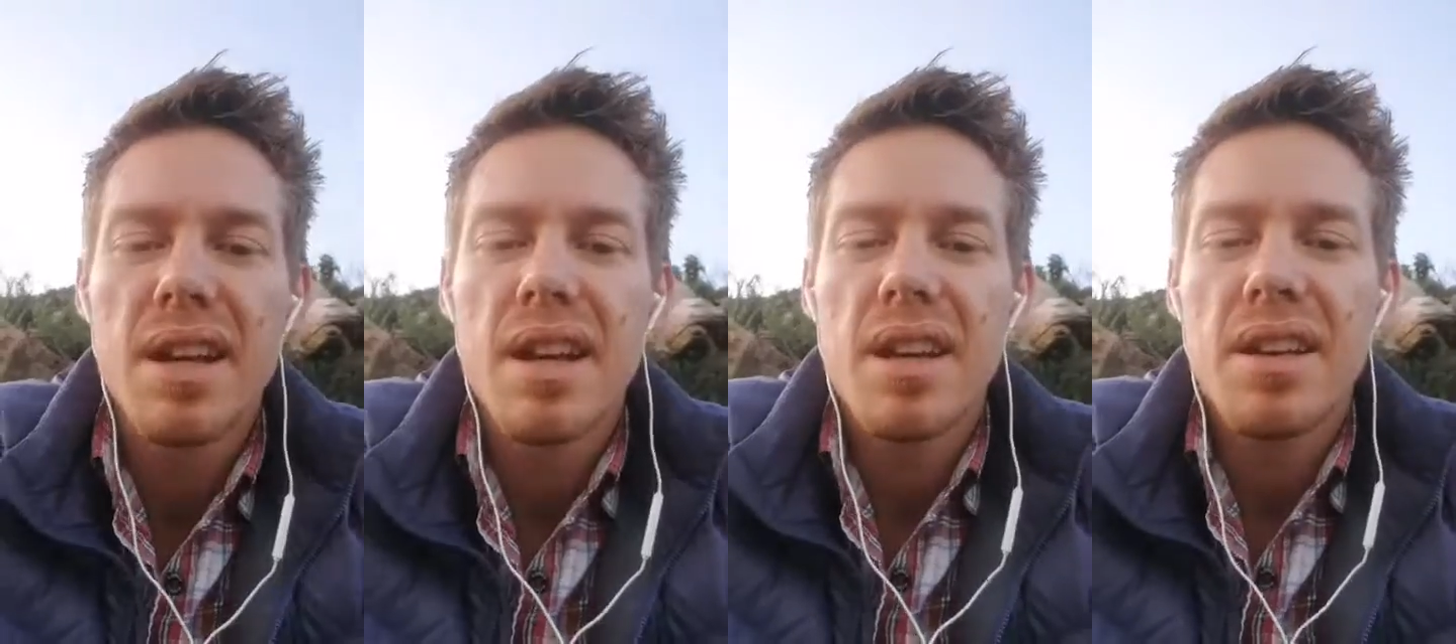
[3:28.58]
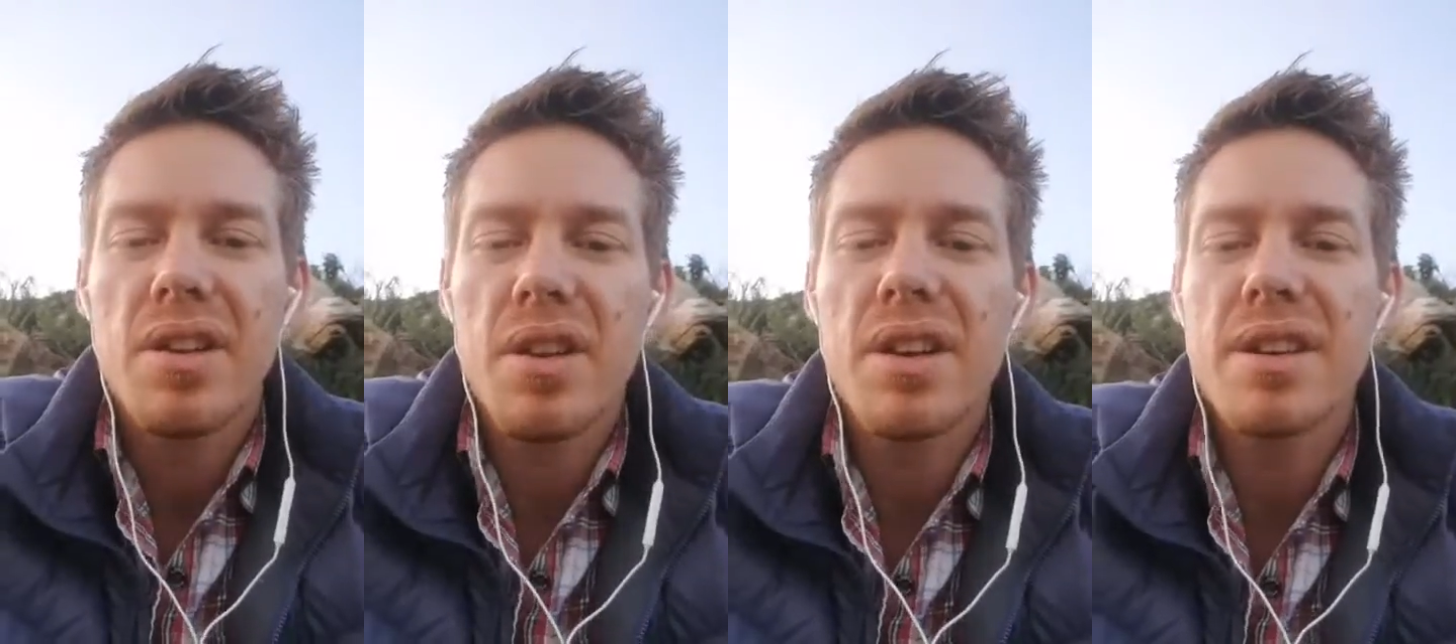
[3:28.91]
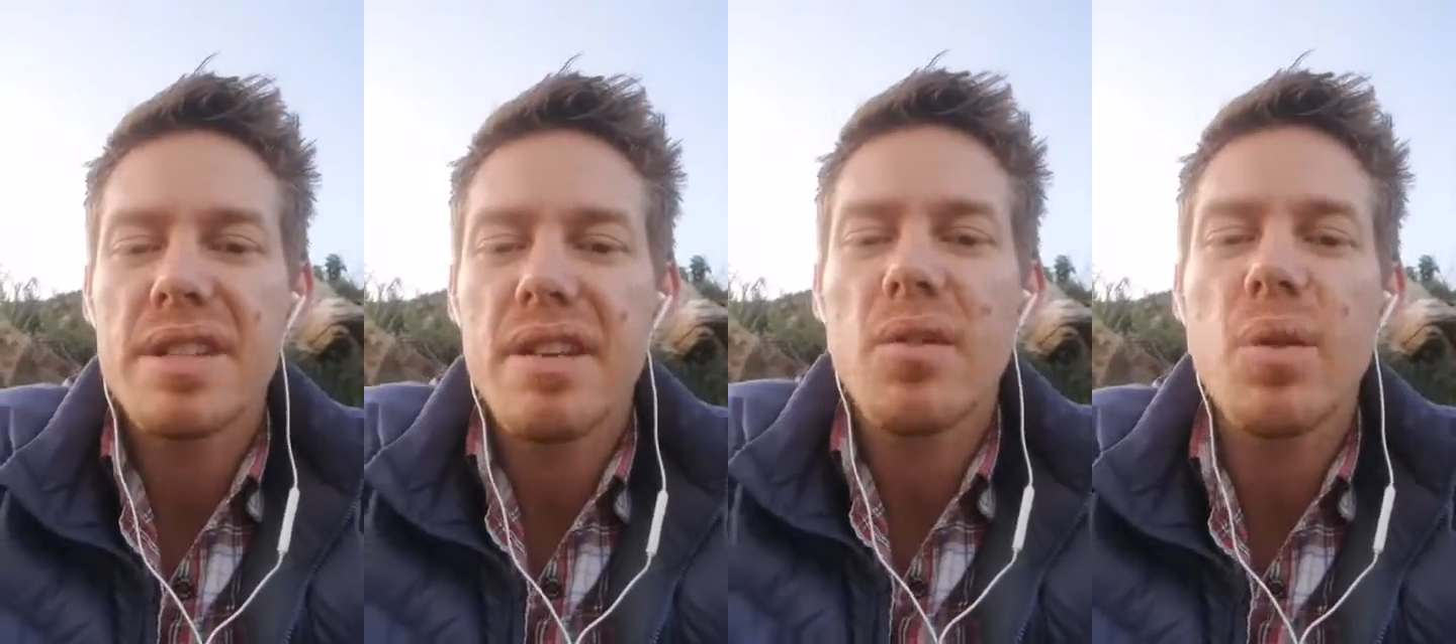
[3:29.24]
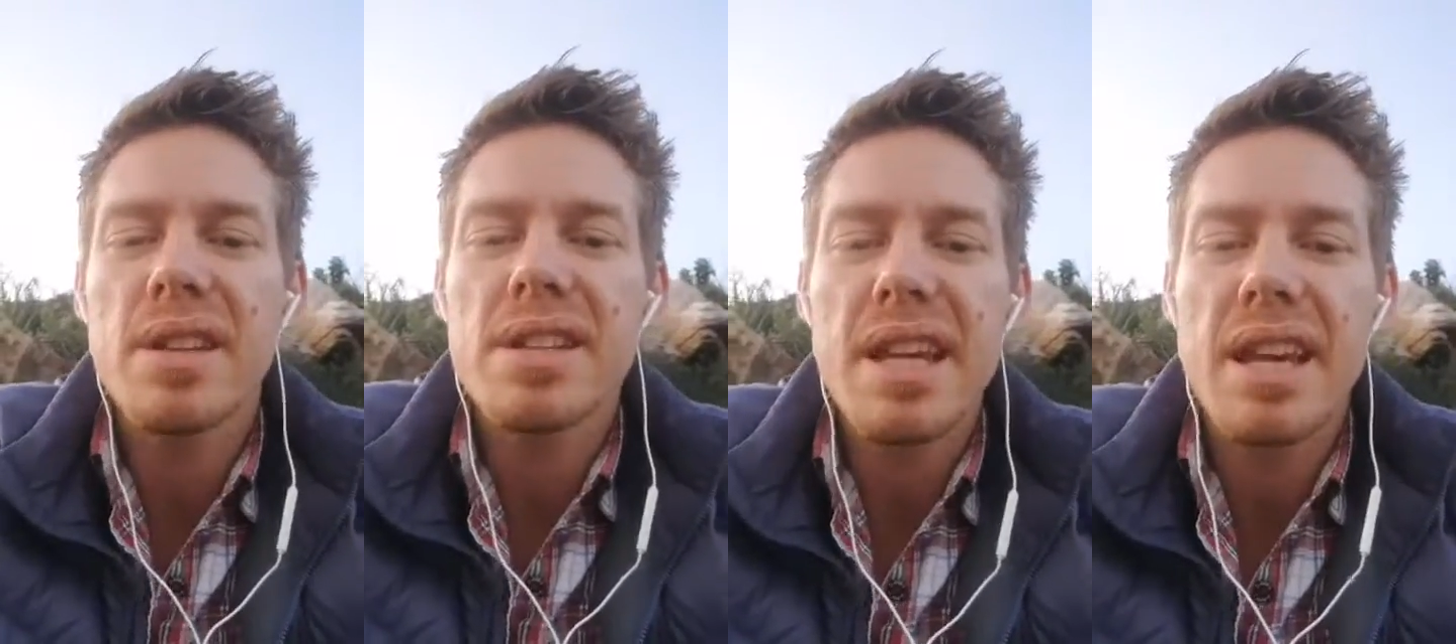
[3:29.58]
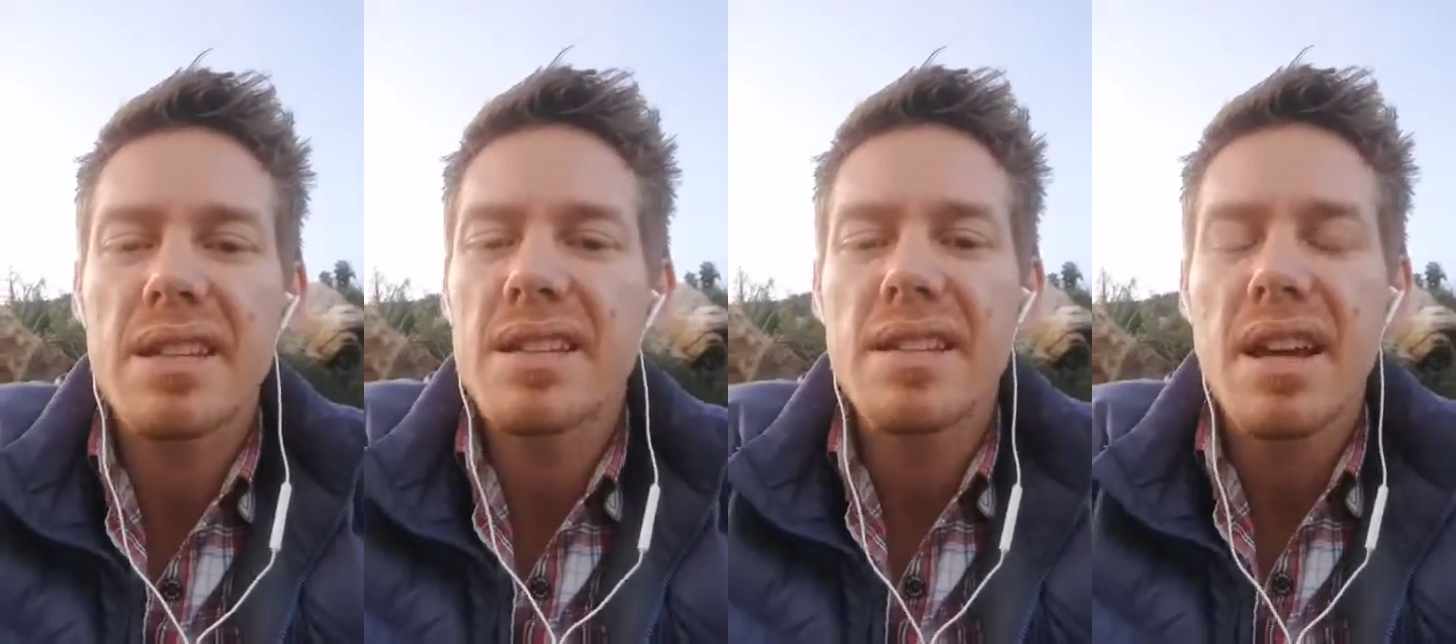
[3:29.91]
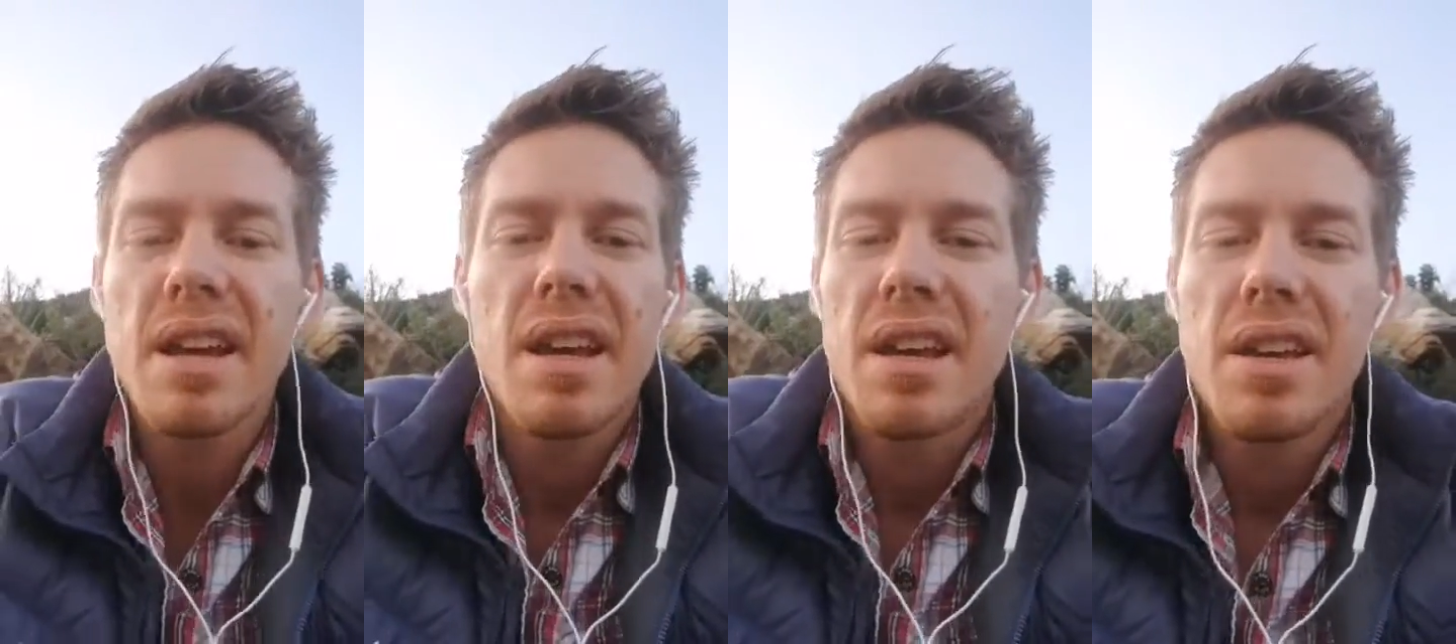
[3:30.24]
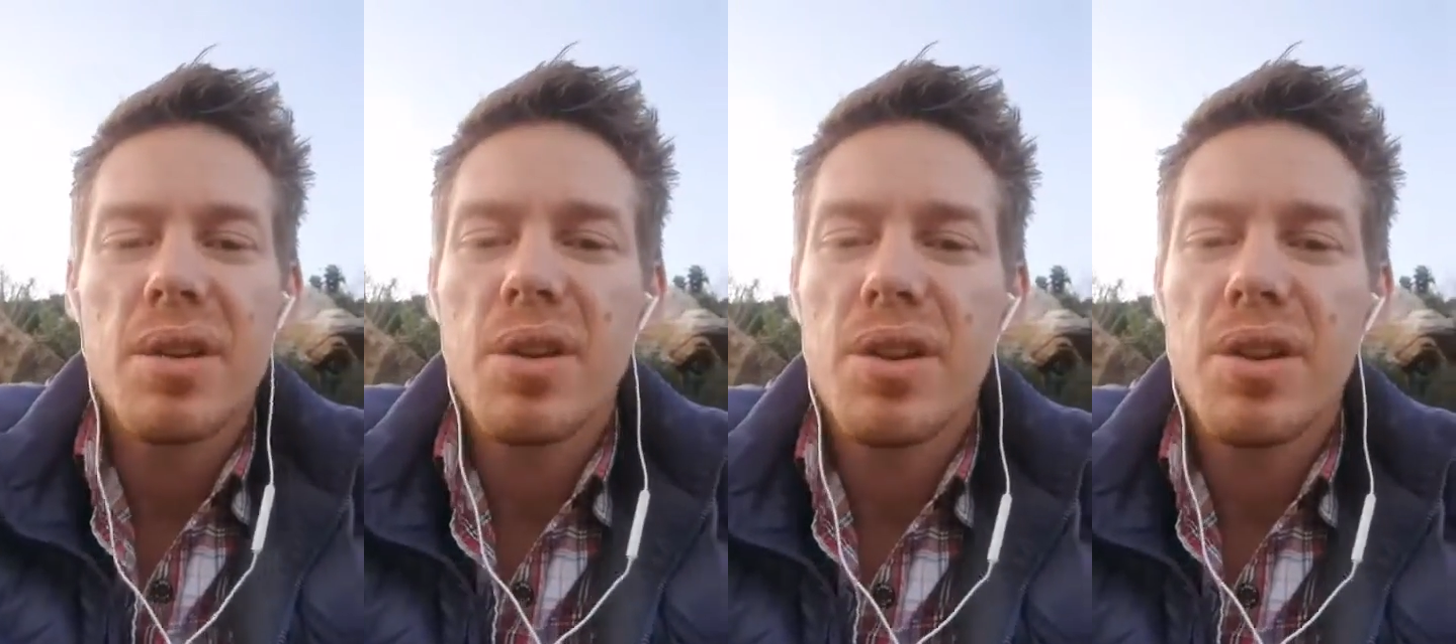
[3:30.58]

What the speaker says: You know, because everyone says, you know,